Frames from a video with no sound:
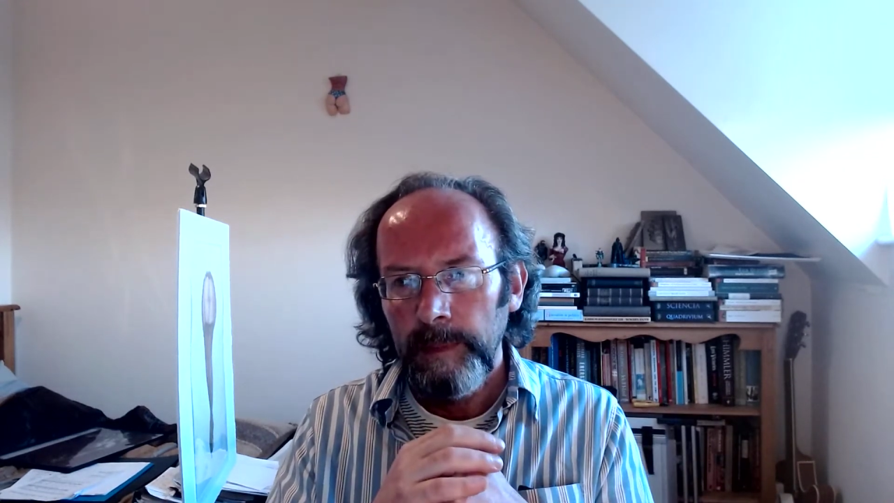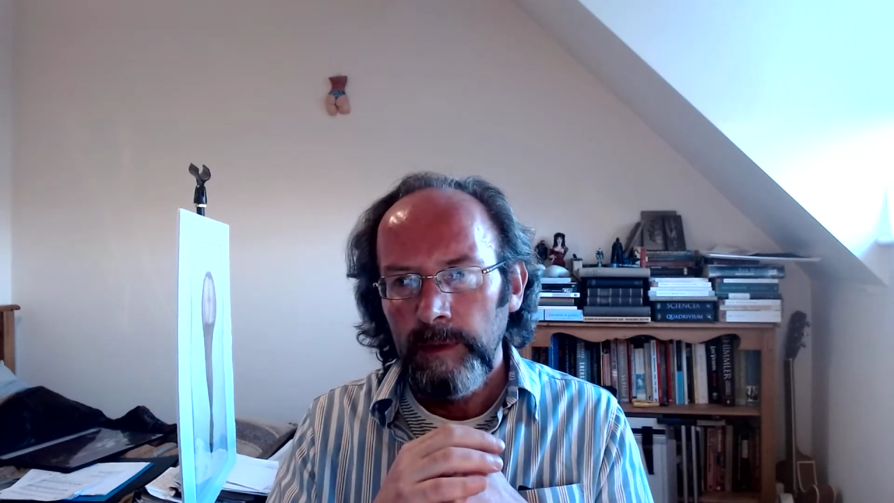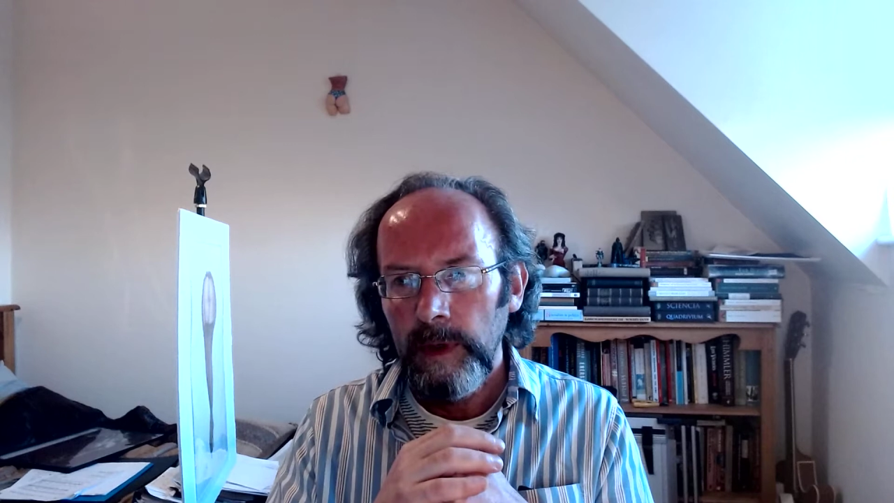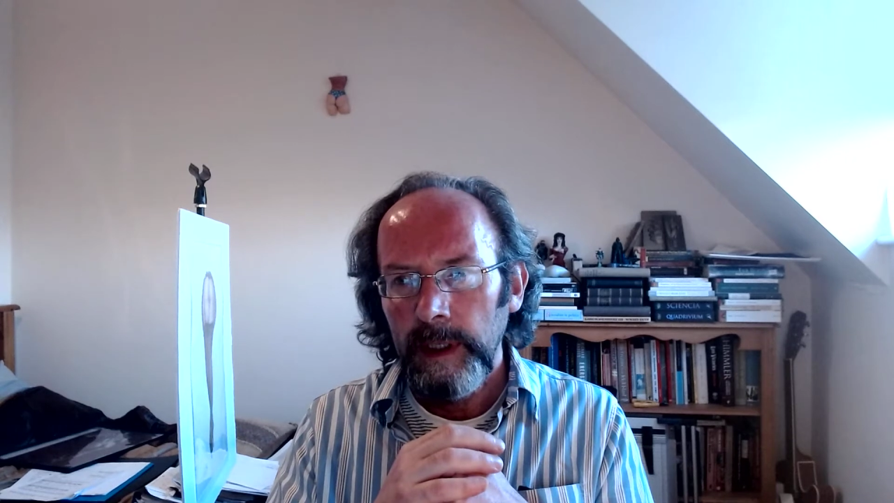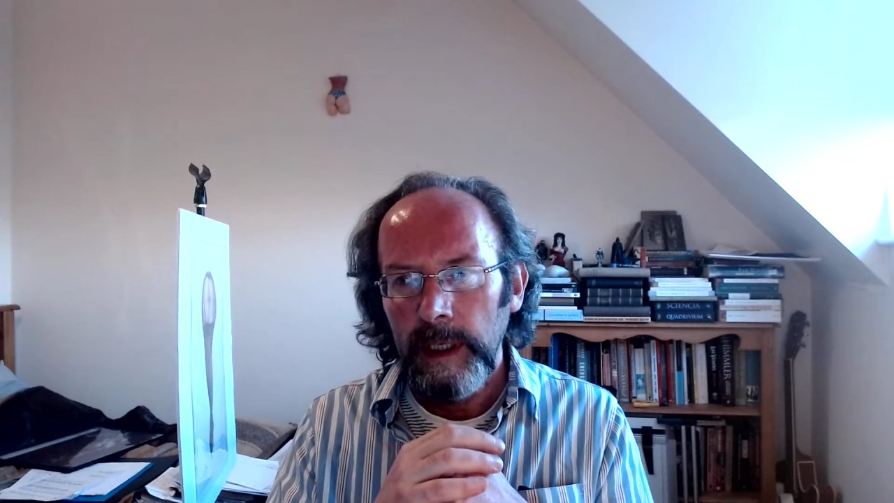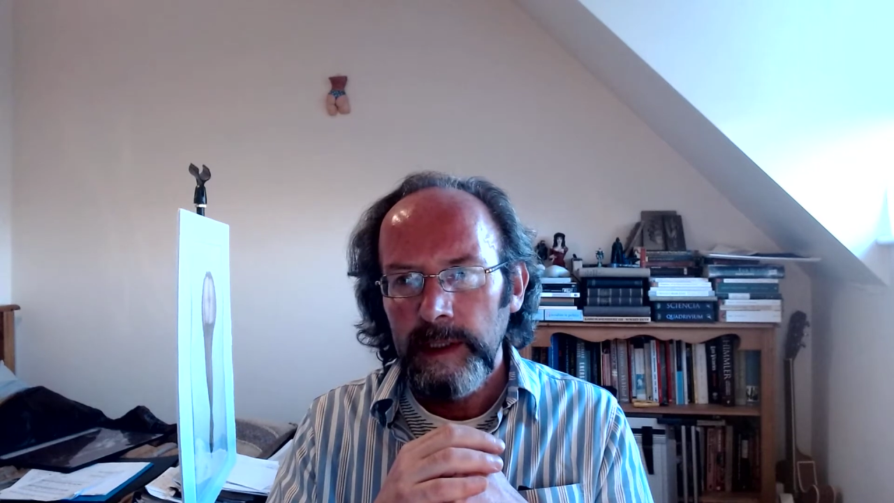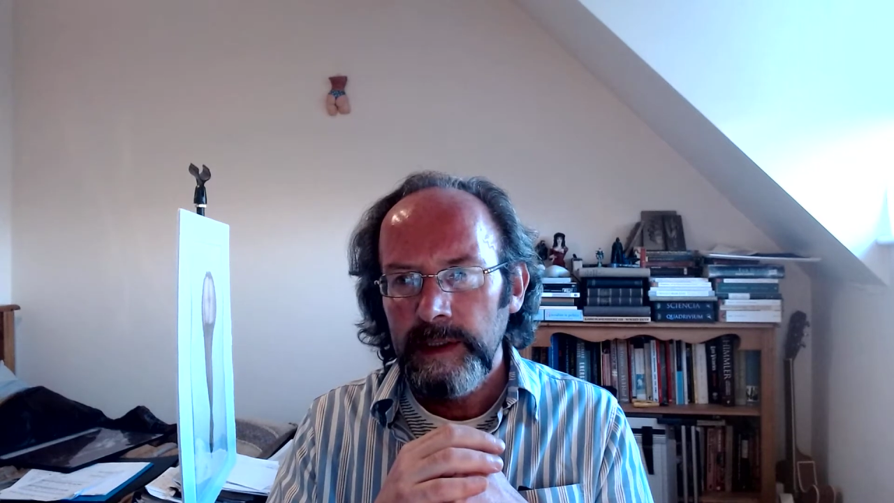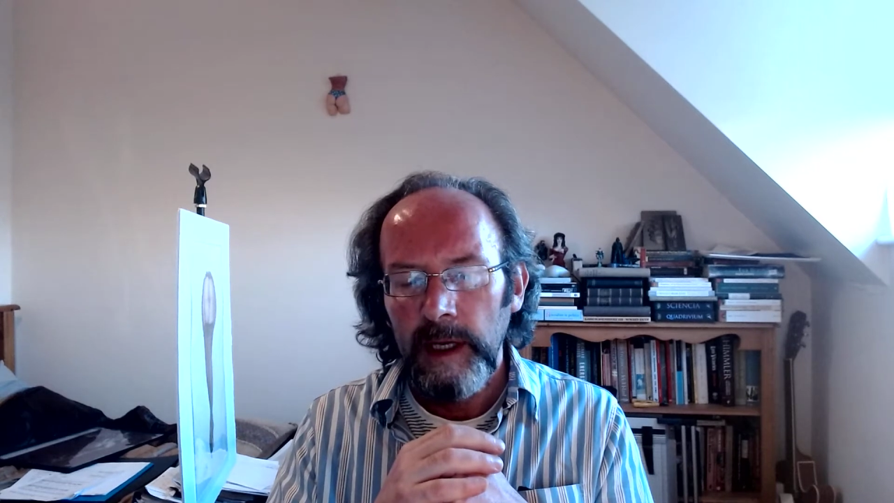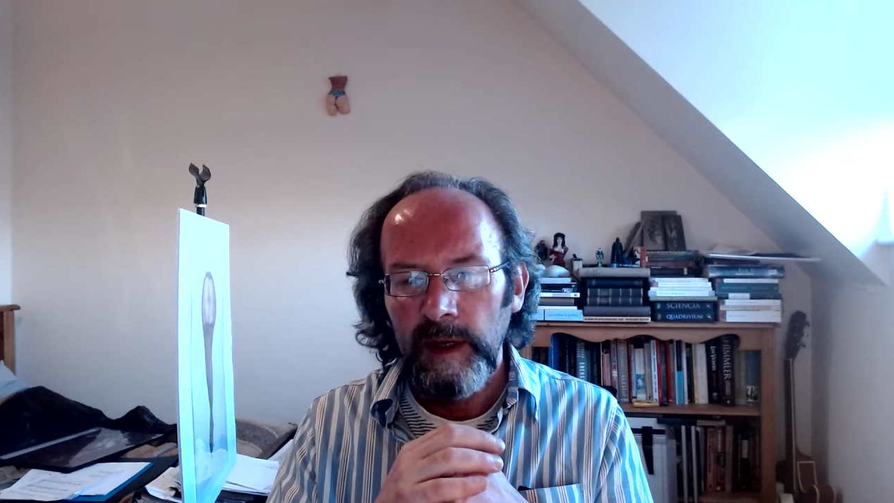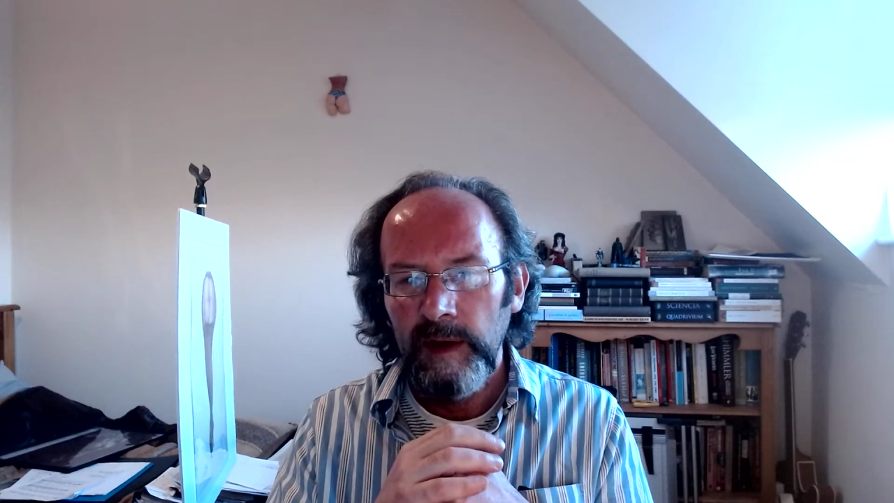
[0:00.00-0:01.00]
and running
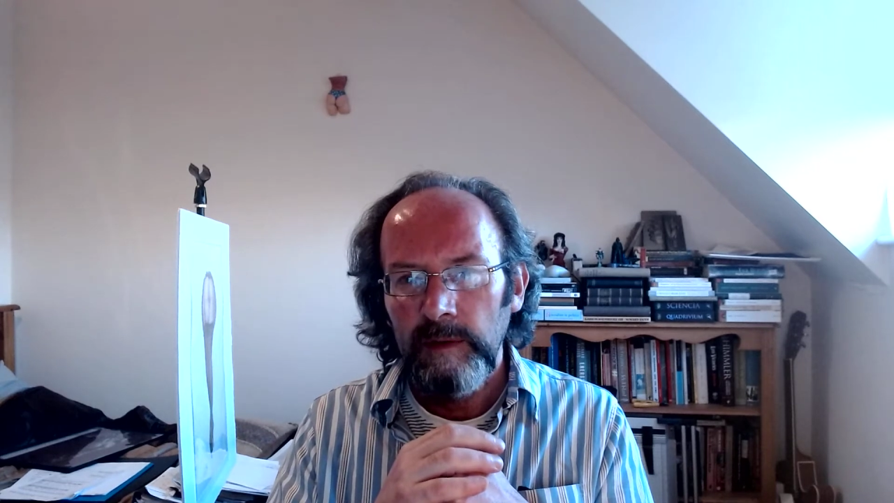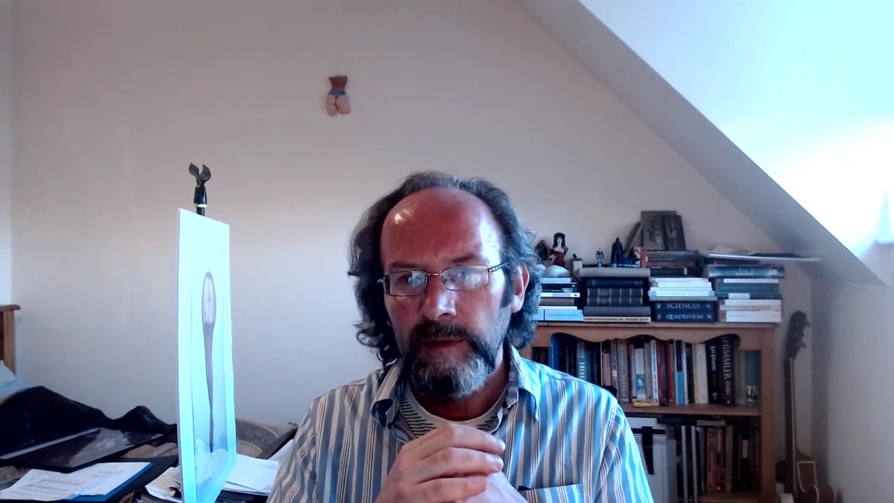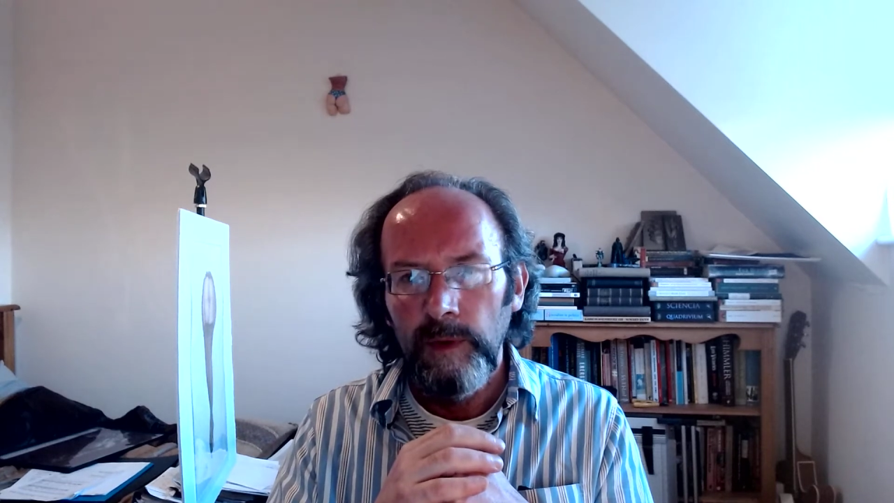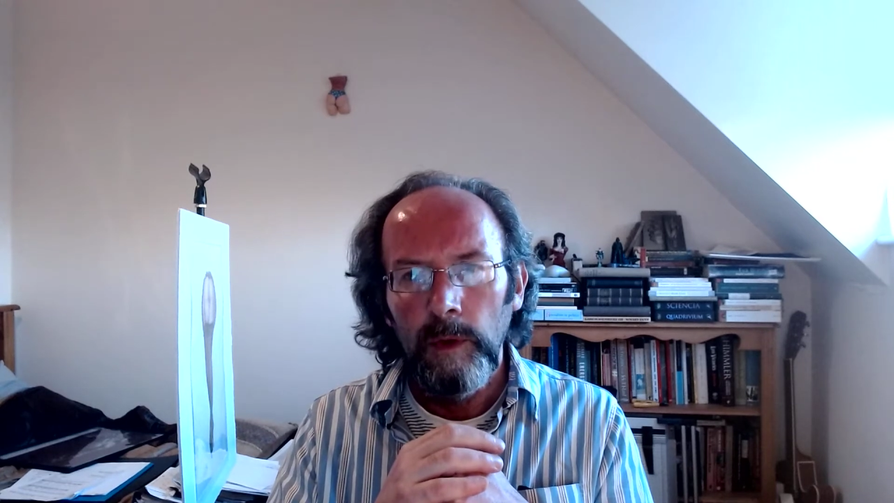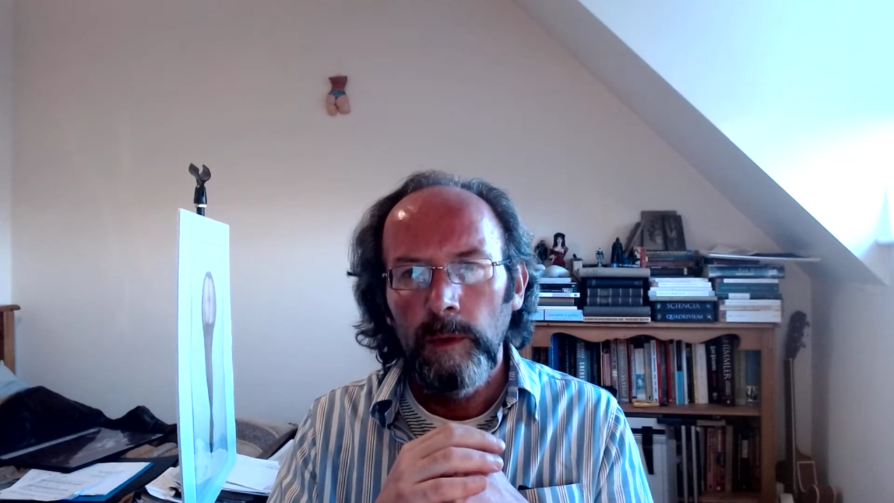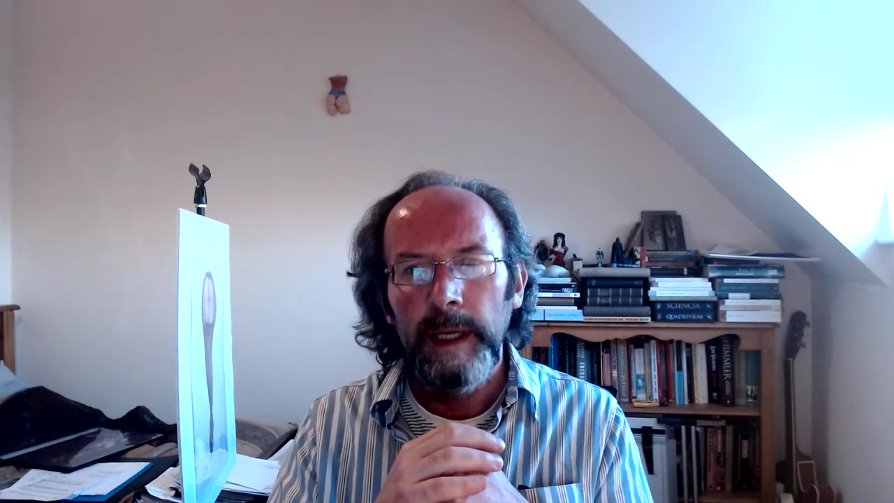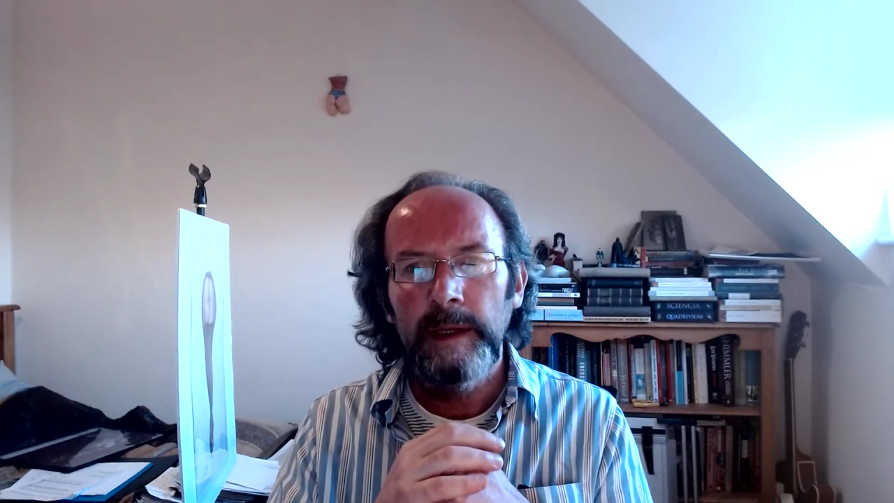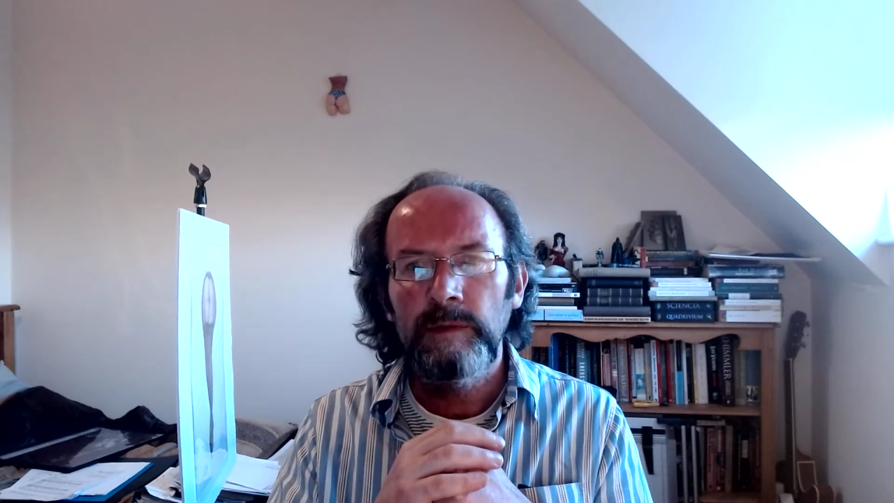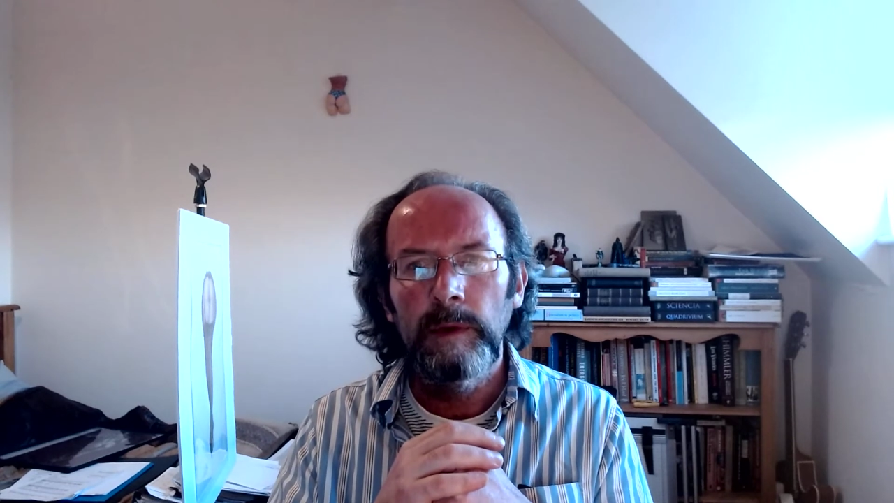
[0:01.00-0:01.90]
inside 4 weeks,